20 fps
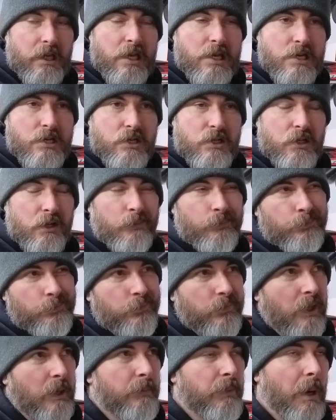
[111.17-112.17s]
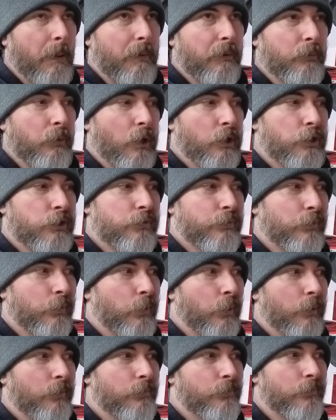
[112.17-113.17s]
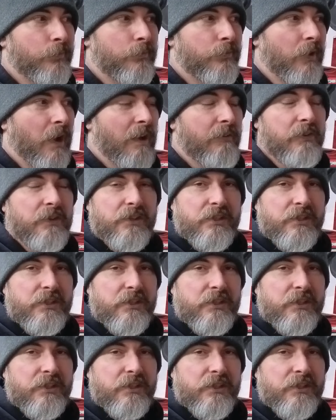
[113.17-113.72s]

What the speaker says: here, it probably runs for 5 to